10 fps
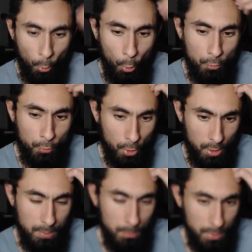
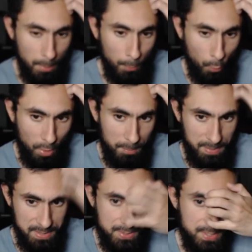overall #1
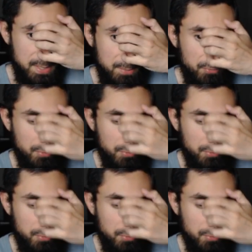best team for